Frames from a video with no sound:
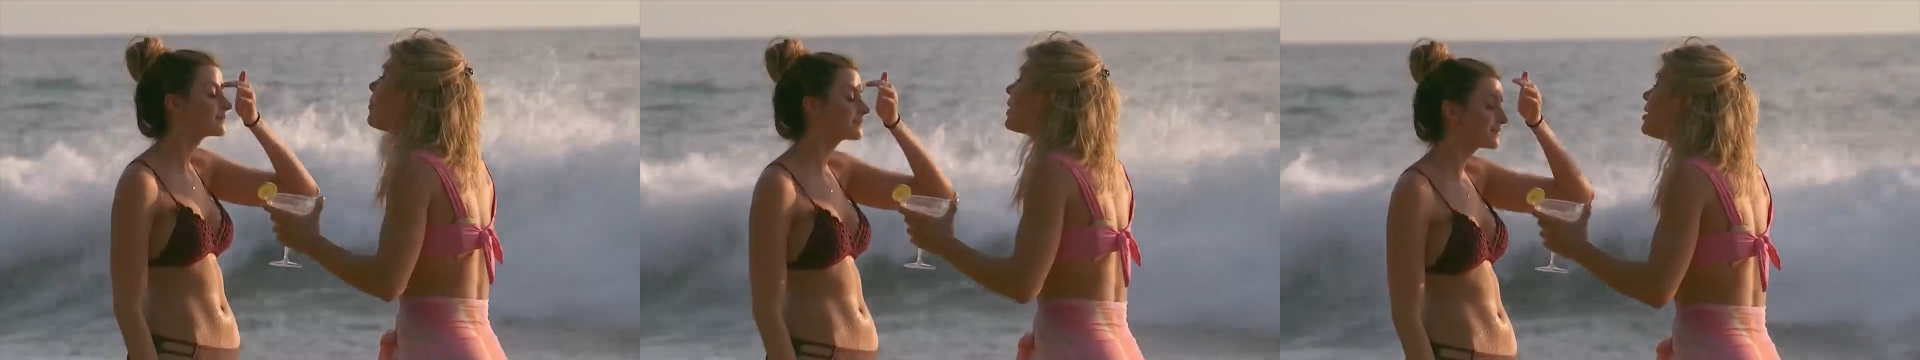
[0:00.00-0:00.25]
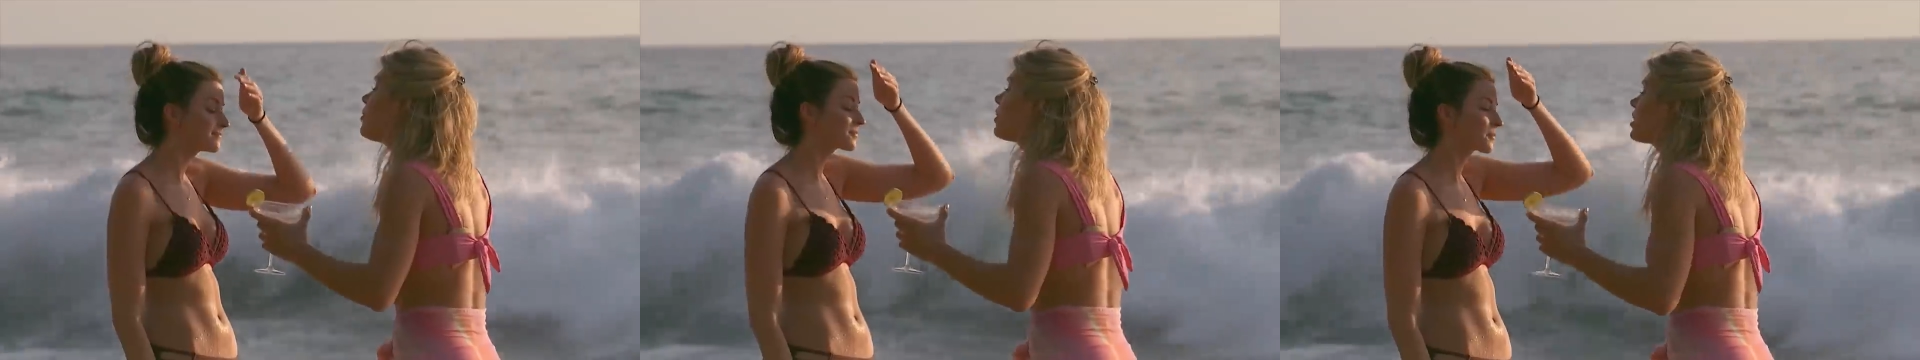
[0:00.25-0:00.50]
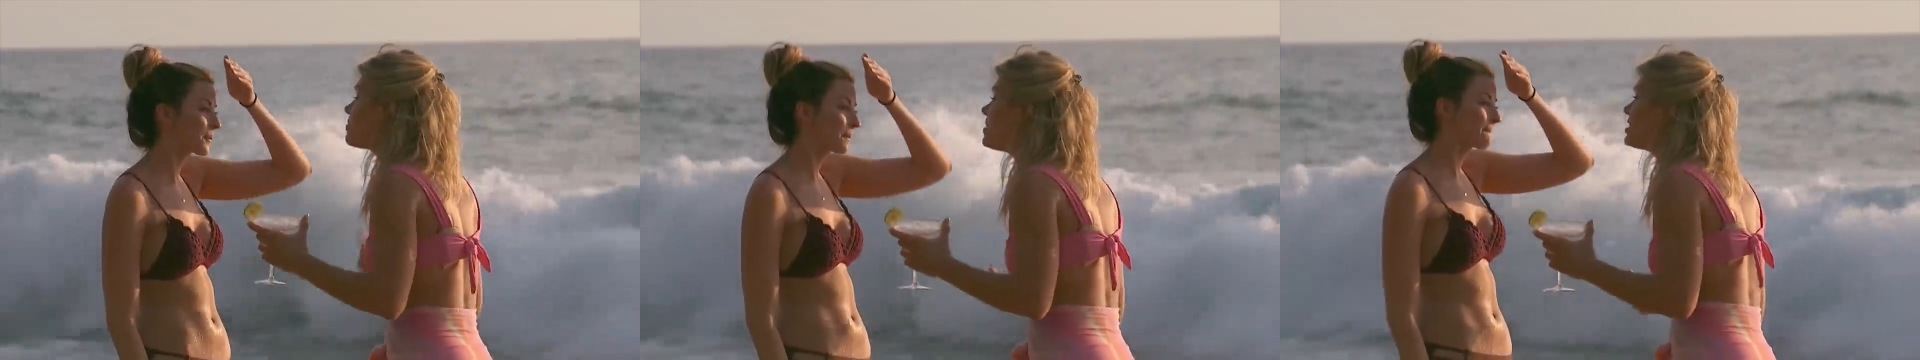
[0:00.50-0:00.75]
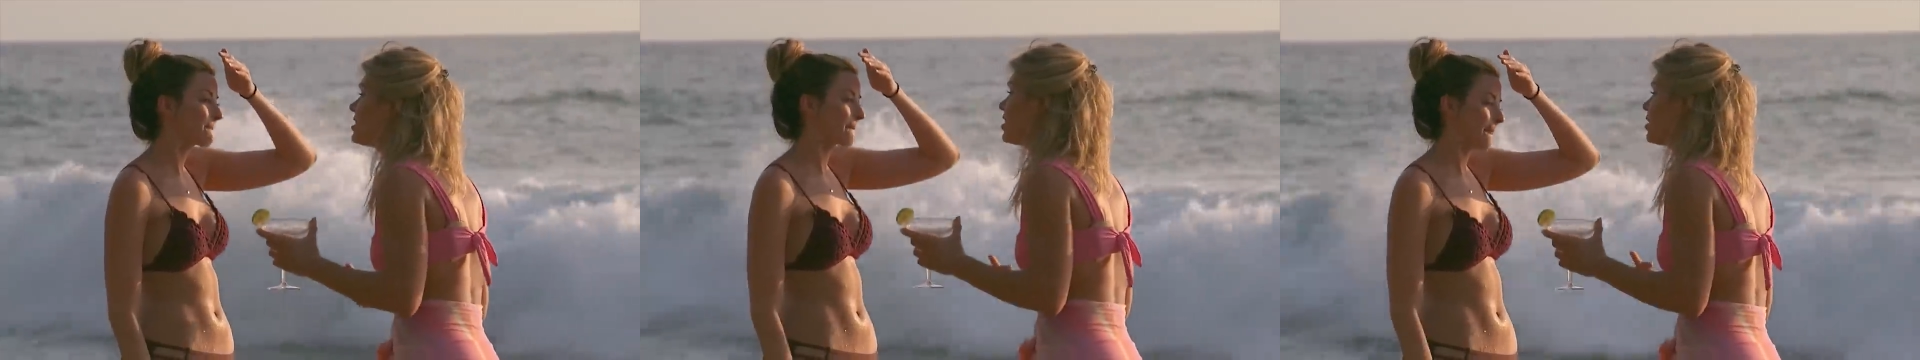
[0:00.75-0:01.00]
but he won't
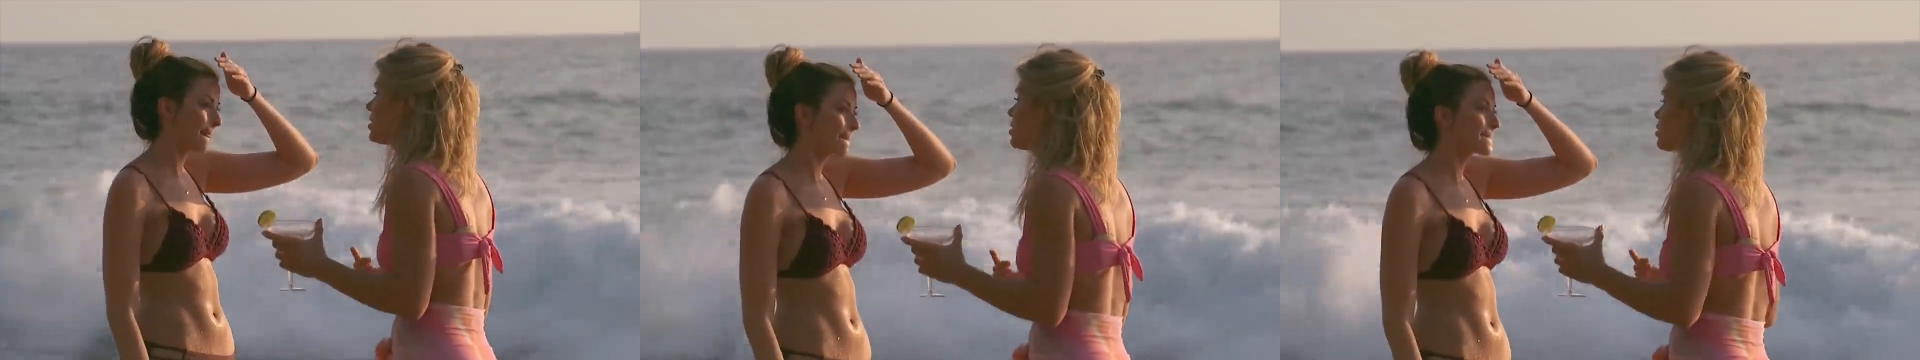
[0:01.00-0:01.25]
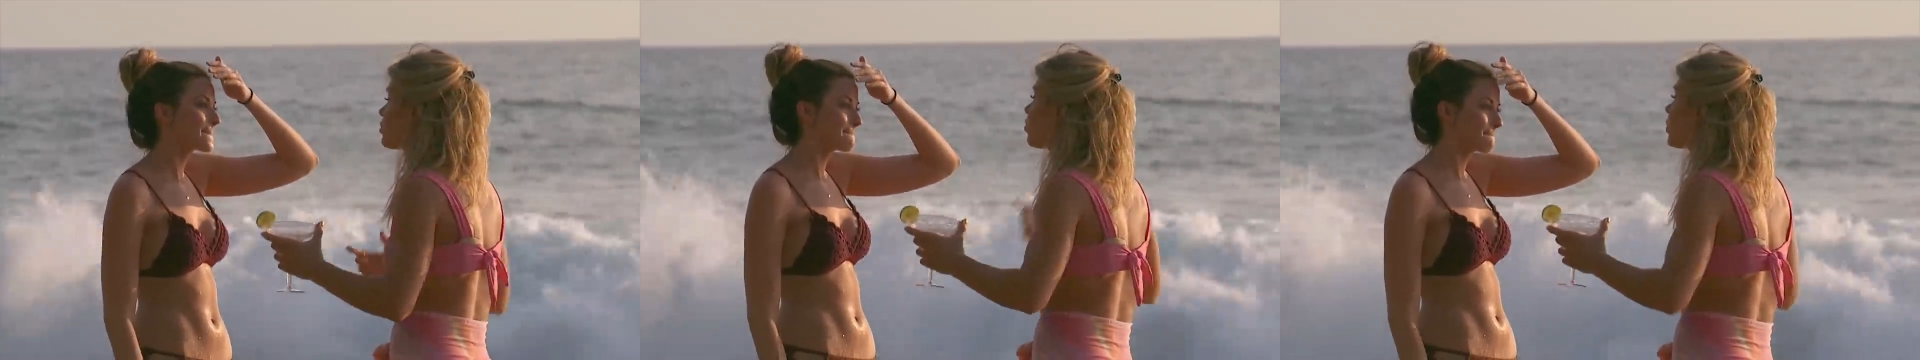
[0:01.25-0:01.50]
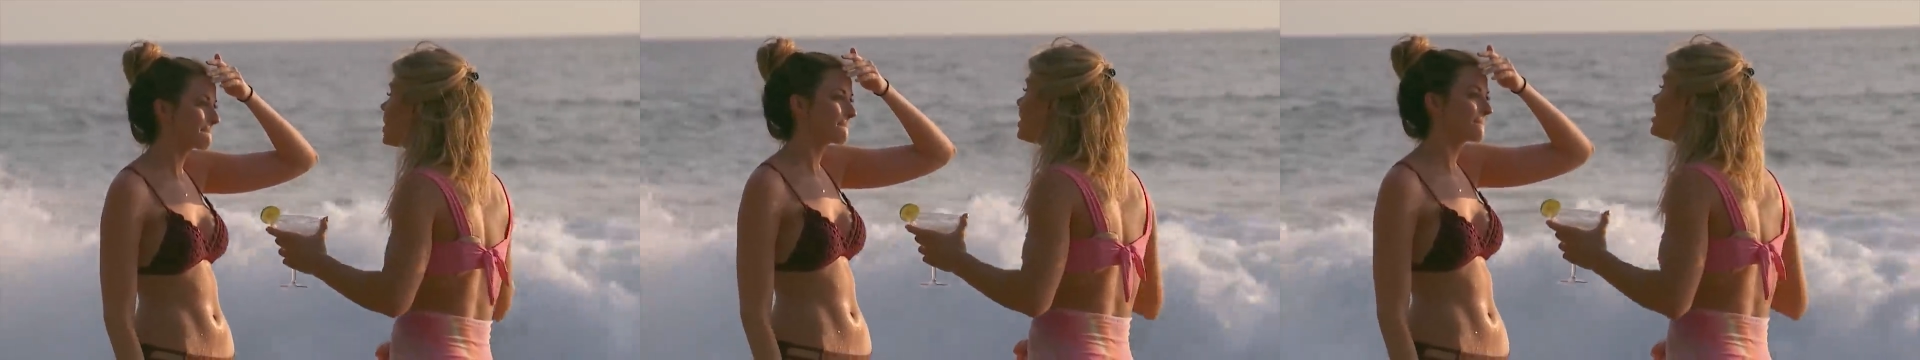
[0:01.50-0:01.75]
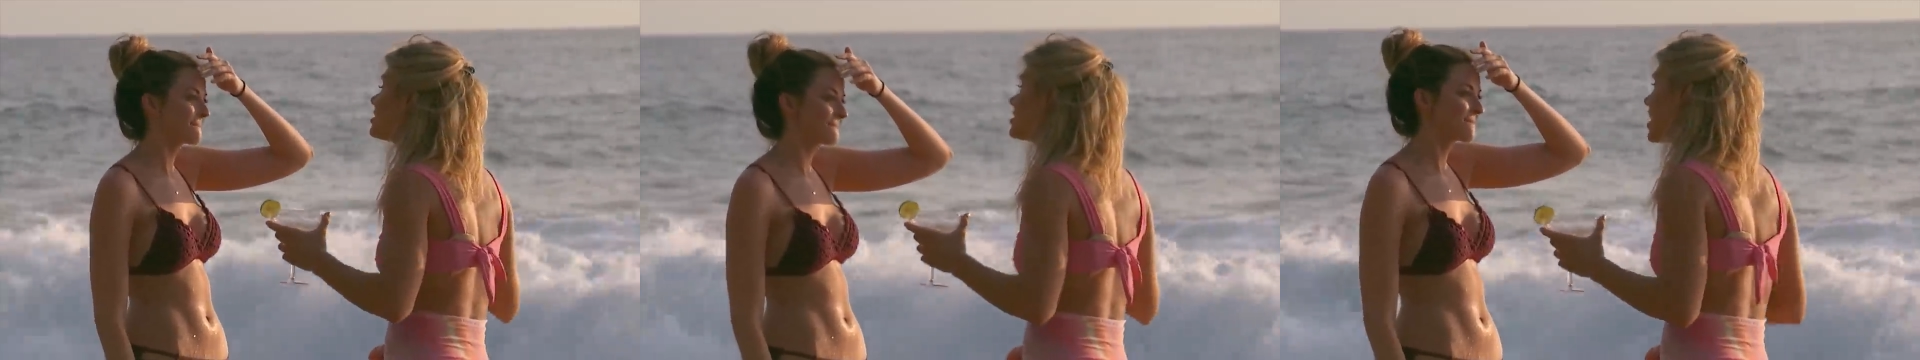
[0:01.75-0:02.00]
commit to you, so it's
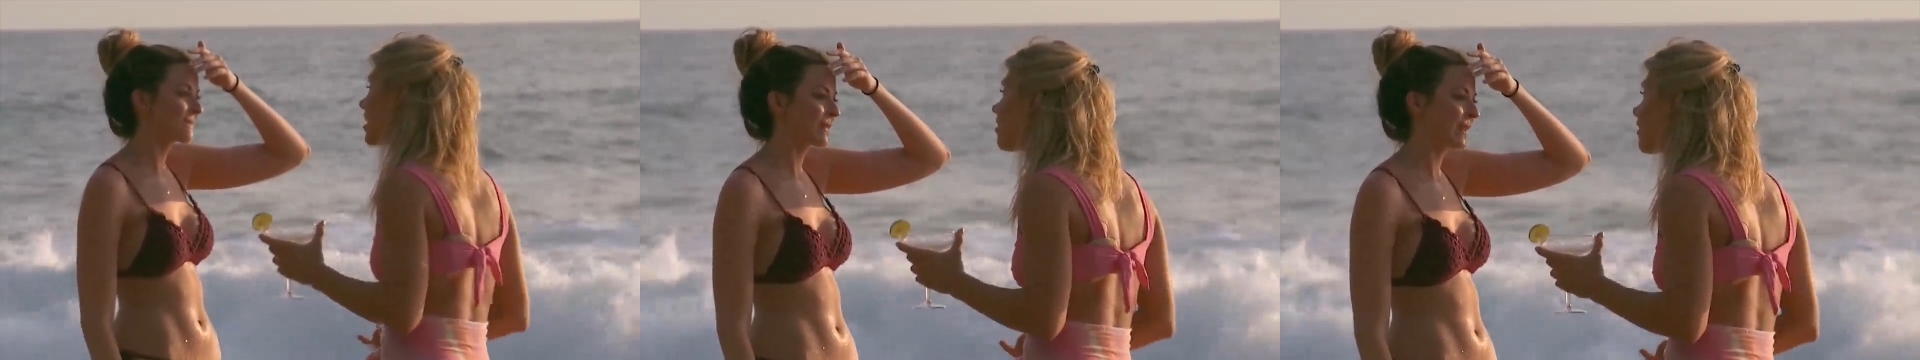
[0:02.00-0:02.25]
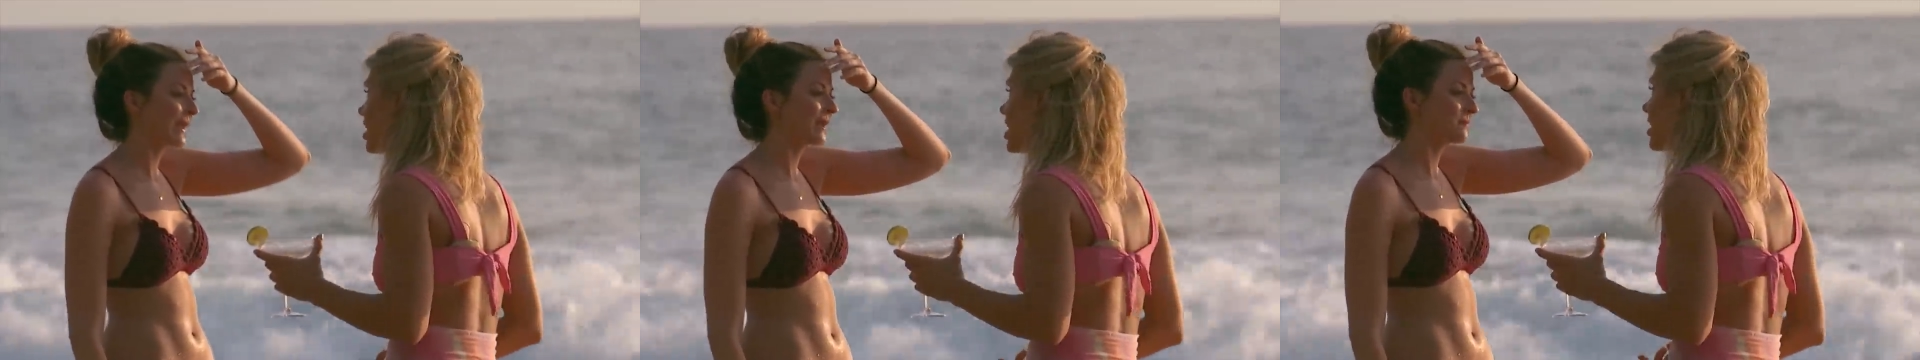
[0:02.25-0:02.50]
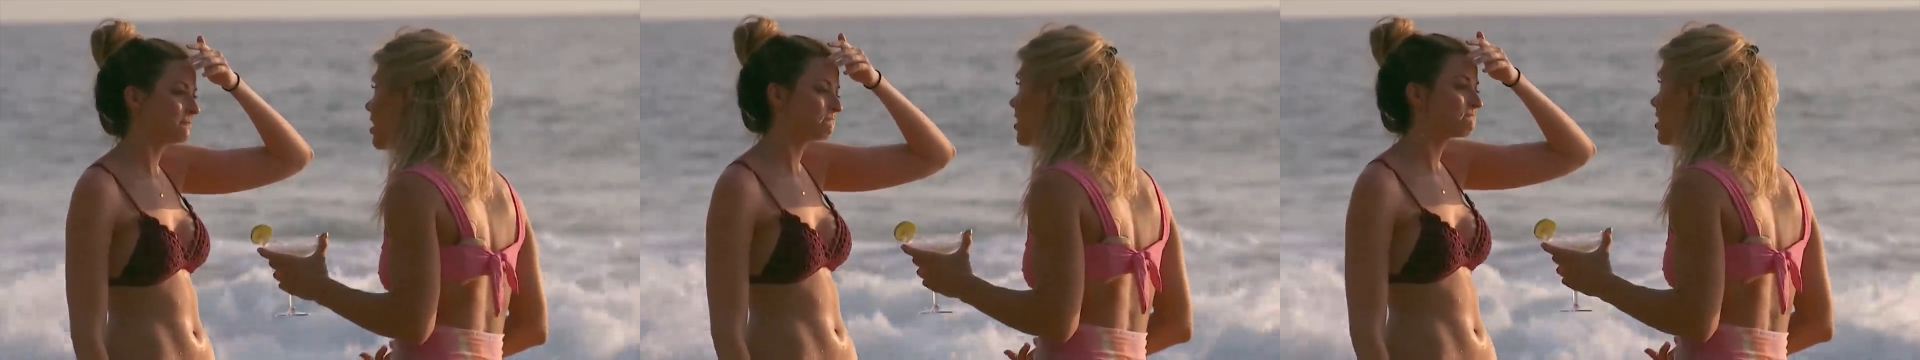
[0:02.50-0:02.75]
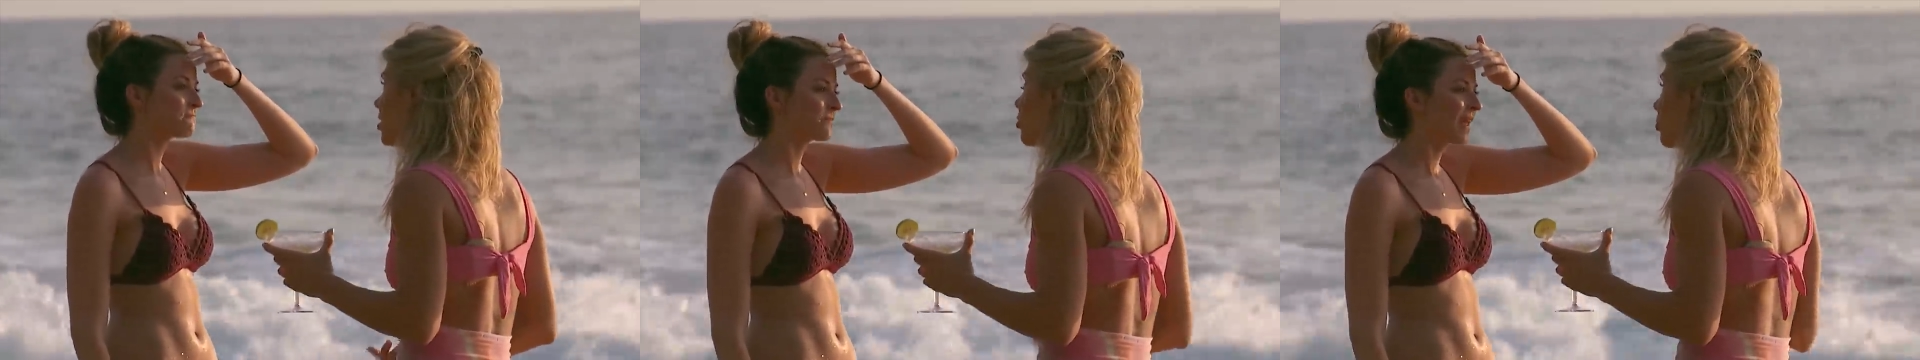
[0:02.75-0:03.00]
really scary,
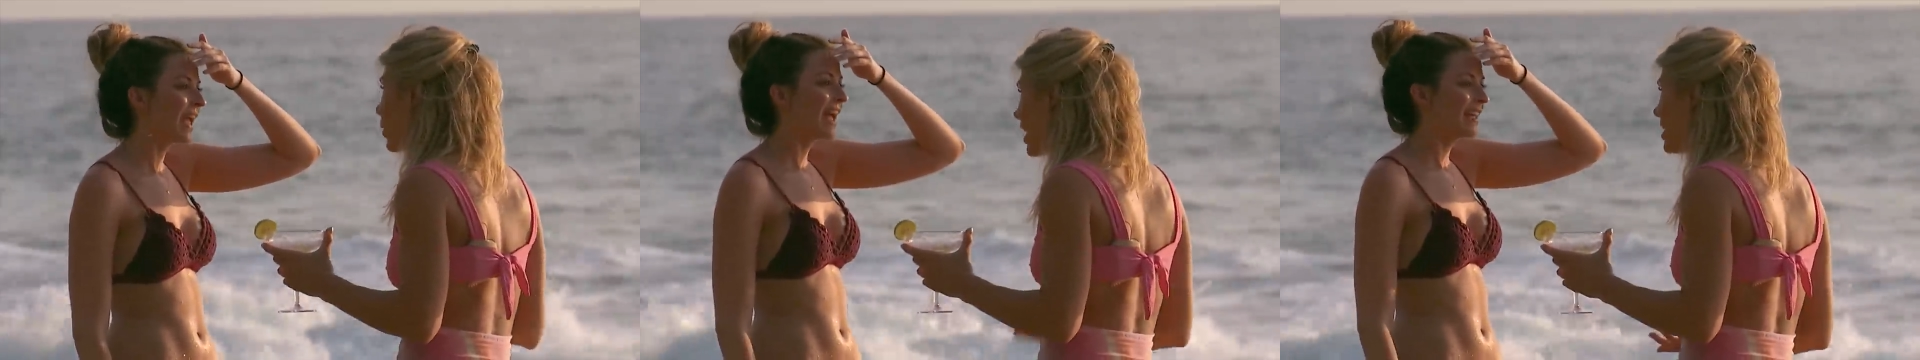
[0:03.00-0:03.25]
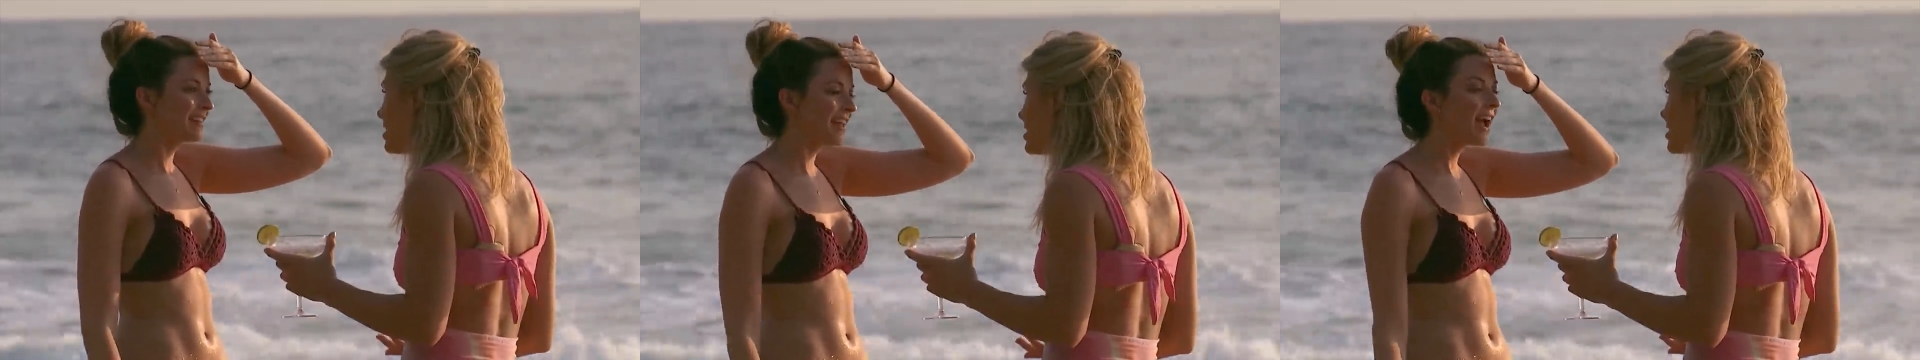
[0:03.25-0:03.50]
right?